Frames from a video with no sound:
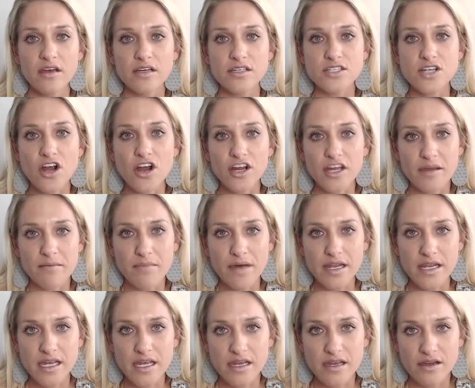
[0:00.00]
Target
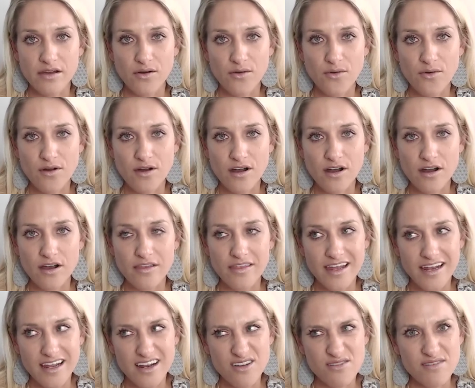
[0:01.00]
money, or
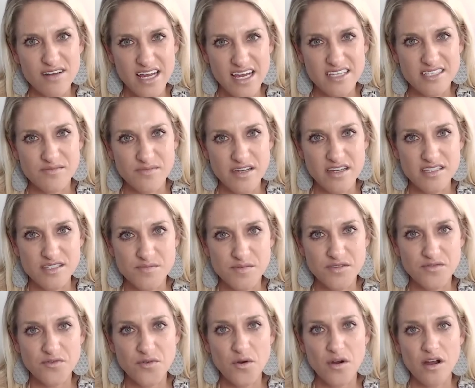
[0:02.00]
that I don't want to ask my
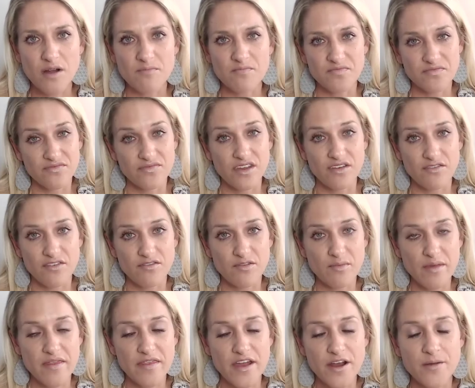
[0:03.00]
husband for. Have you ever
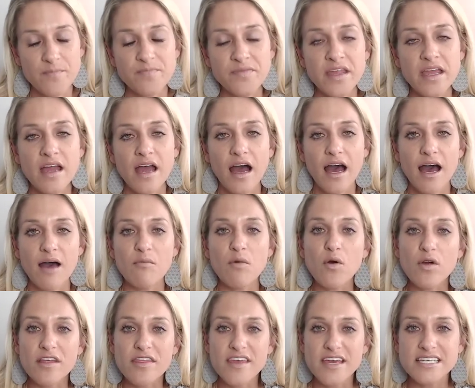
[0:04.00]
been there?
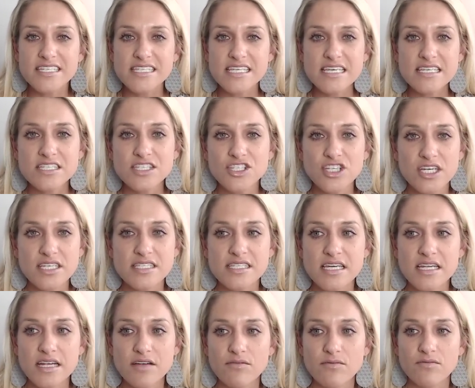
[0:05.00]
Or this is just
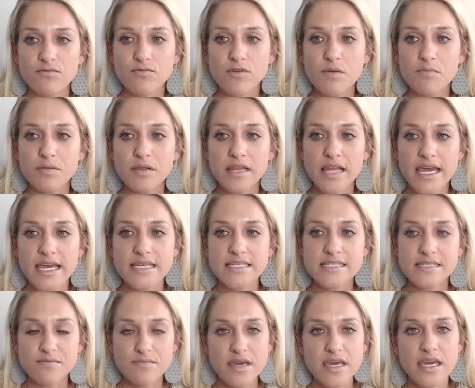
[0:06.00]
going to
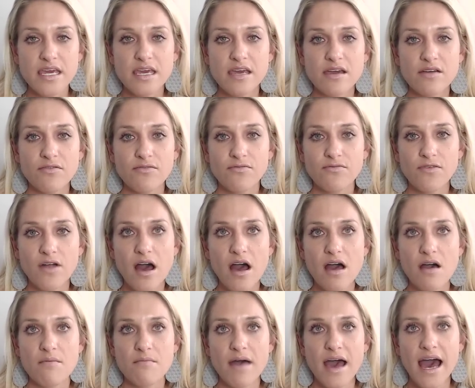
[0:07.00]
replace me
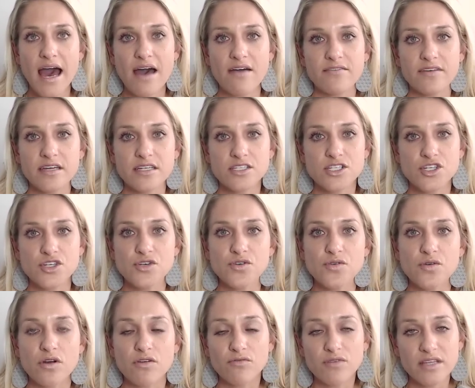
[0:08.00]
from having to,
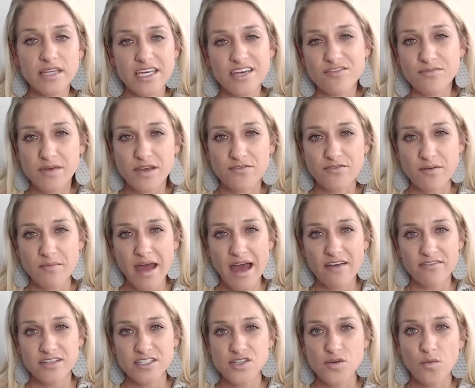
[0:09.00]
or relieve me from
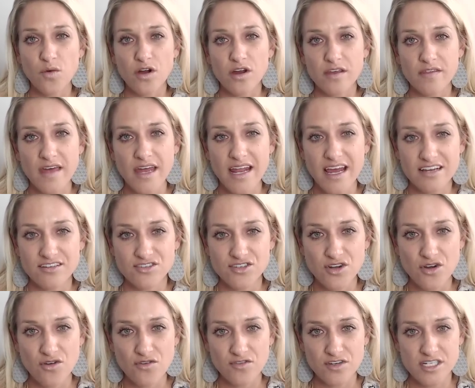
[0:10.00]
having to work that
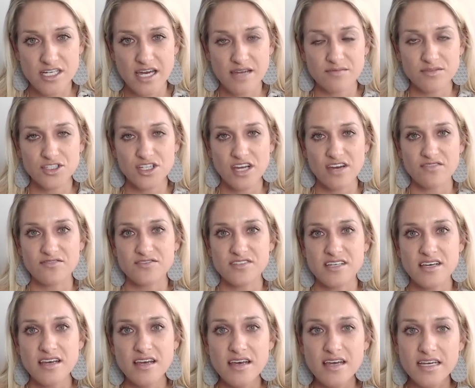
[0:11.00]
extra overtime shift.
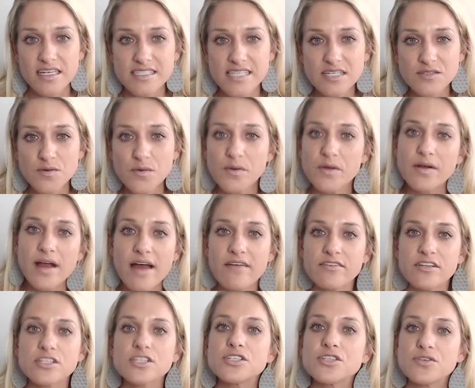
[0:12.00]
Because that's what we were
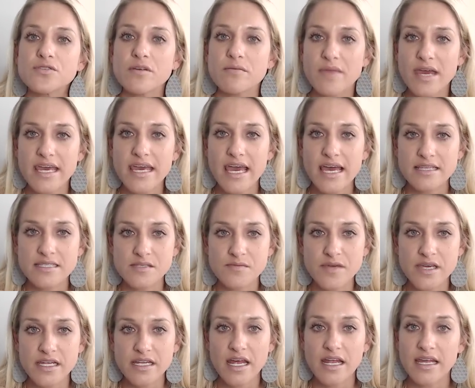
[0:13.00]
having to do to make ends
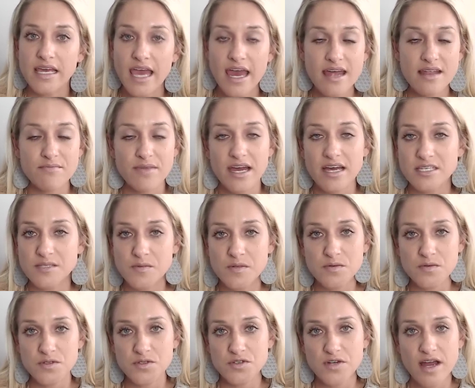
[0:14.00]
meet. And again, my husband
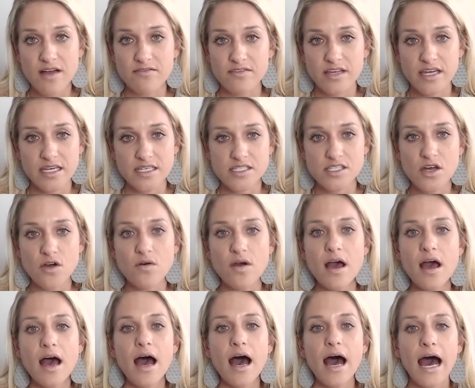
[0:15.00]
was traveling. So
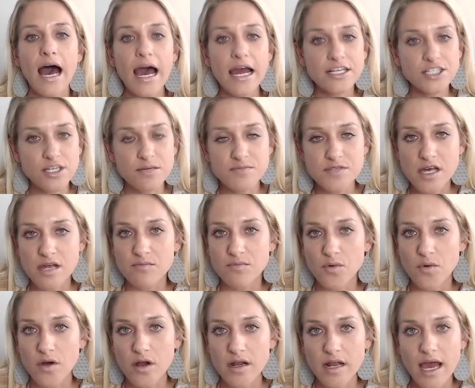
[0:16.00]
I jumped on
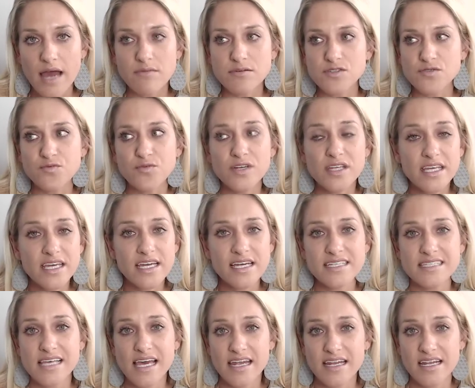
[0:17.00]
board. I was really
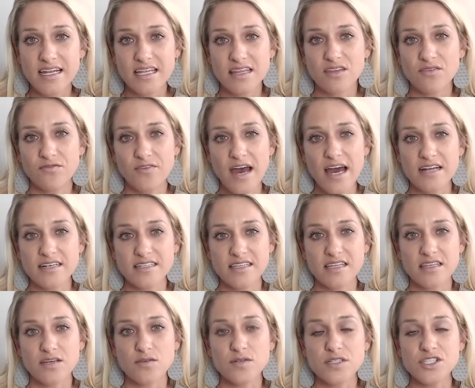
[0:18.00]
excited at the fact
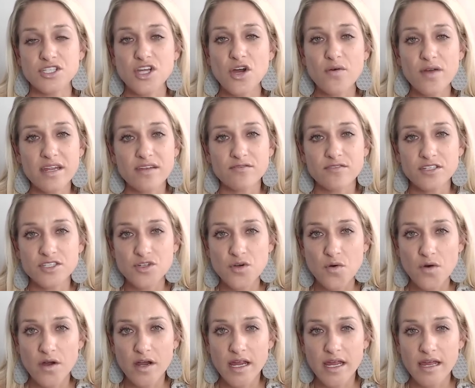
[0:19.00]
that there was no
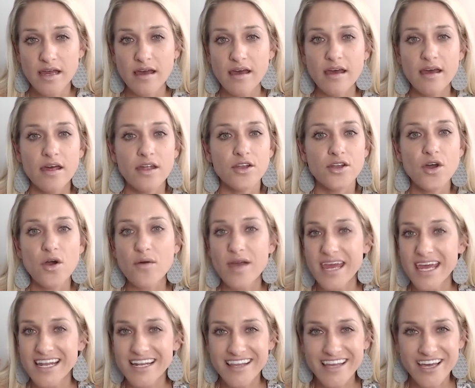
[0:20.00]
inventory, no
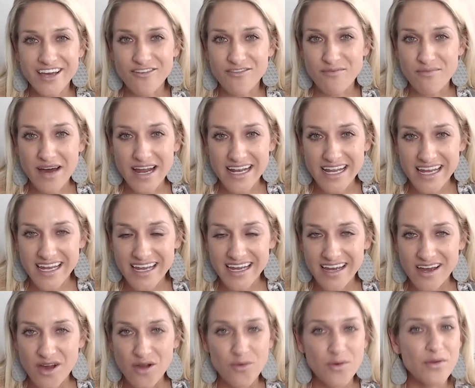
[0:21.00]
handling of money.
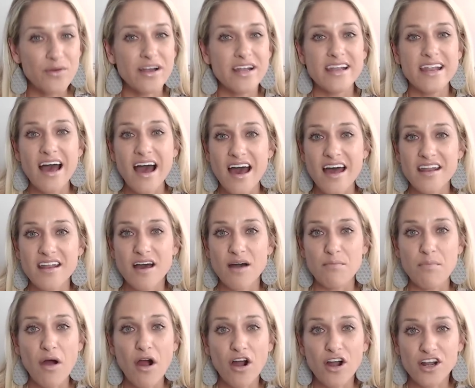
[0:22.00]
We were not a
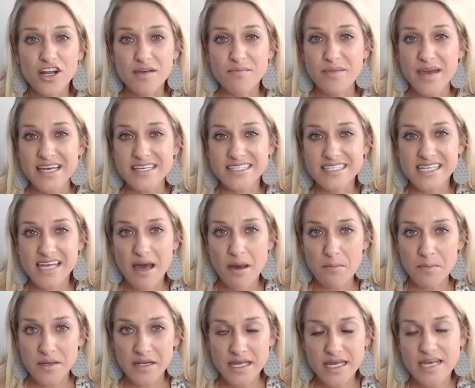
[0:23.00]
party-based
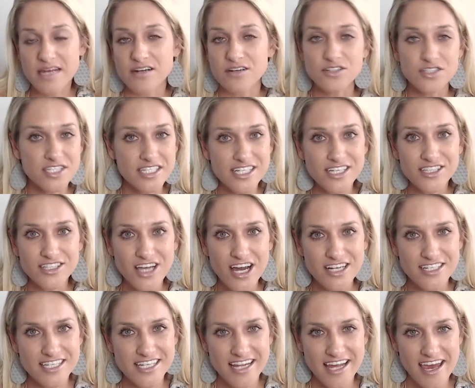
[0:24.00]
company and are still
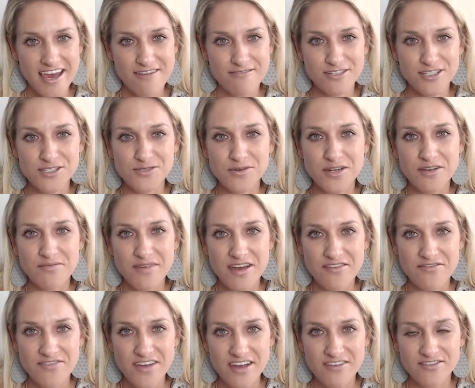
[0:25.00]
not today, which is one of my
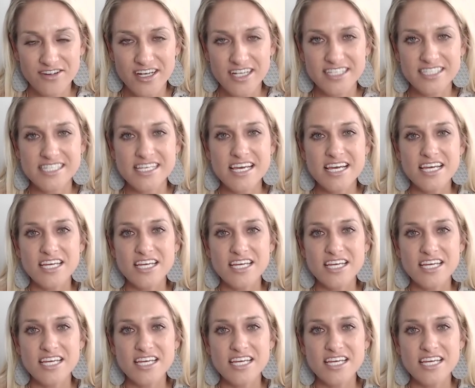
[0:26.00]
favorites.